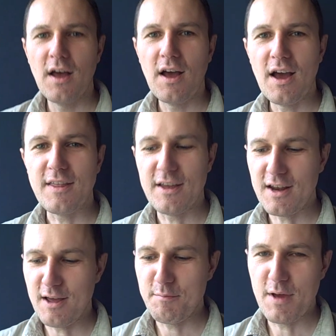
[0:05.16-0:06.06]
Hi
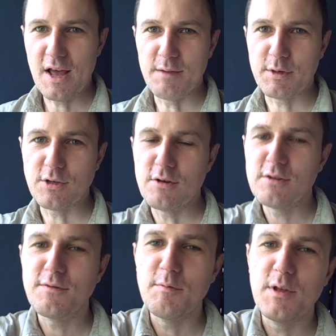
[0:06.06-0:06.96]
there, I'm Alan
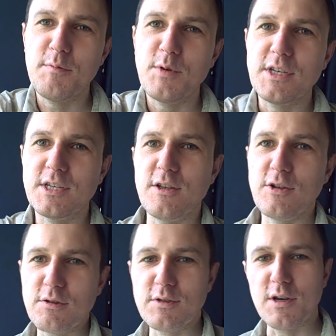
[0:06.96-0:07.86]
MacDonald from the British
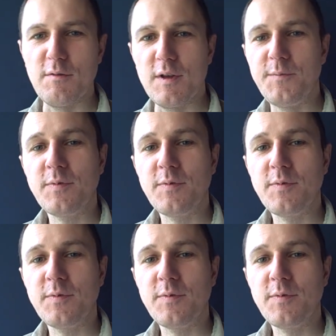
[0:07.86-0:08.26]
Geological Survey.